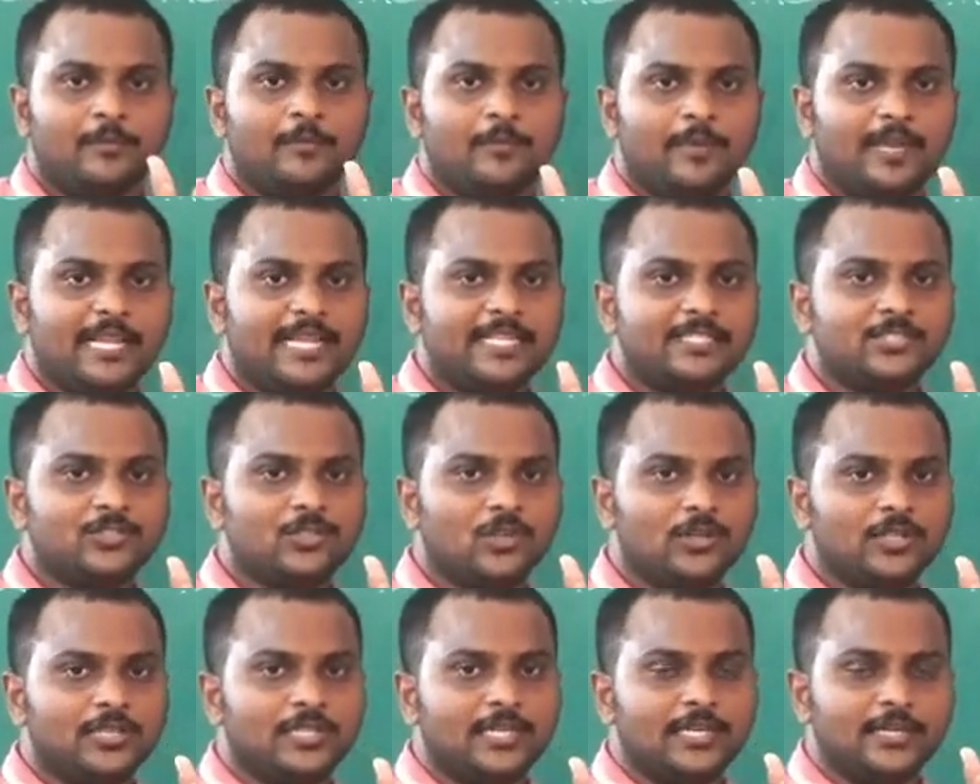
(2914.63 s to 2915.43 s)
lens
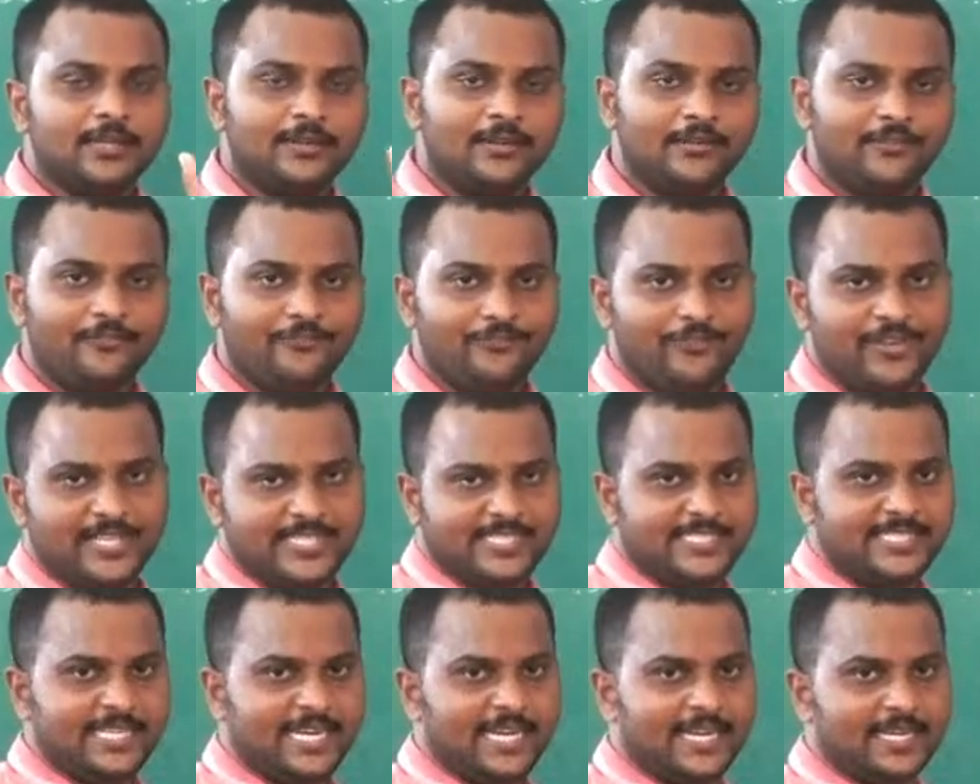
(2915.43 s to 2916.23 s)
on the V
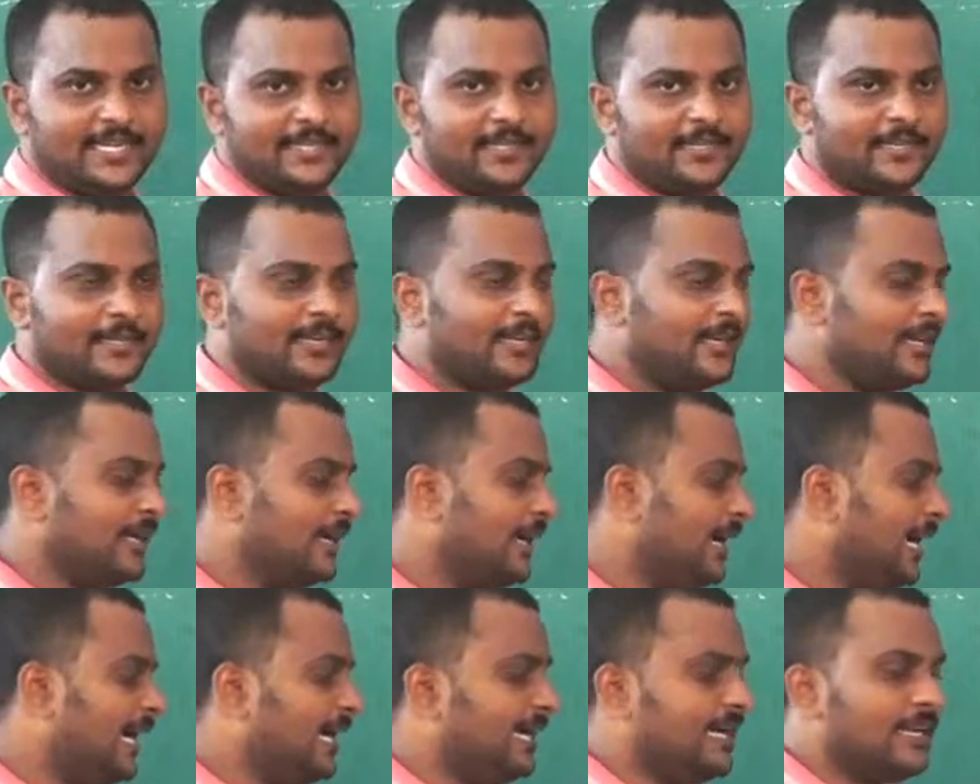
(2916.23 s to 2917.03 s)
stand
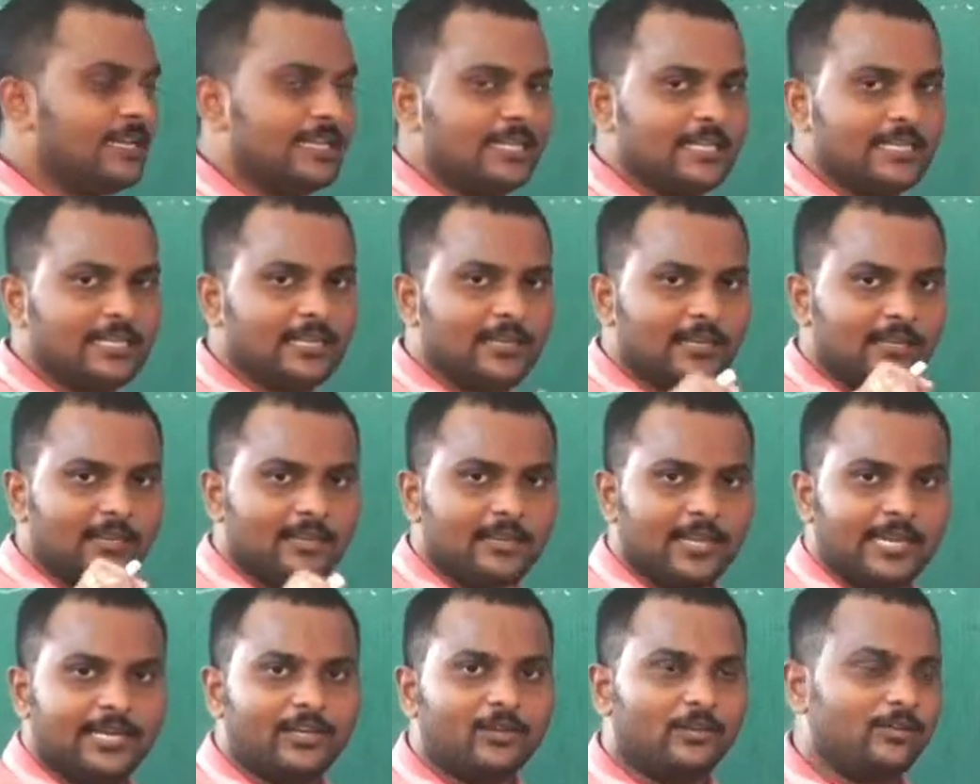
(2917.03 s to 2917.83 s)
and
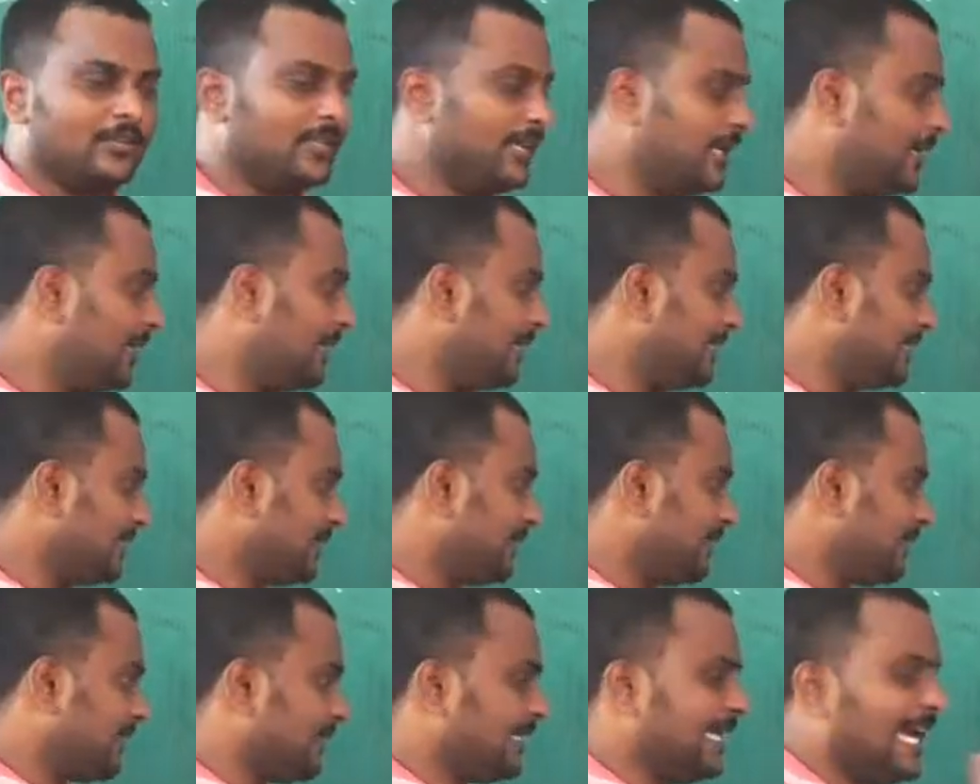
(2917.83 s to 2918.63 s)
light on
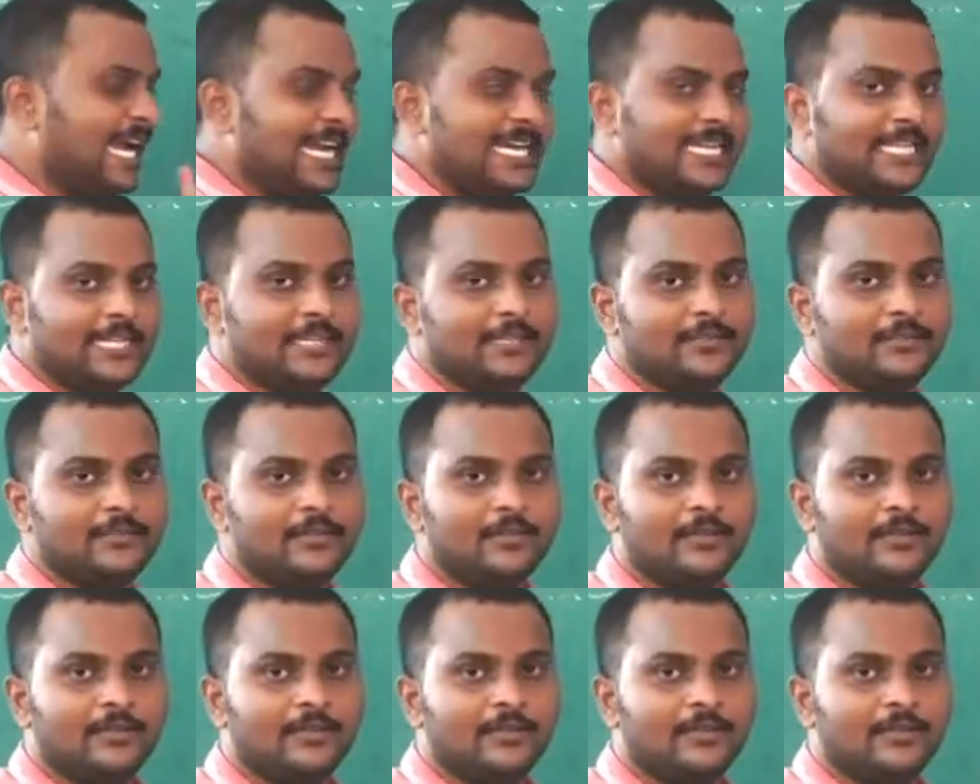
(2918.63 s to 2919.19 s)
the candle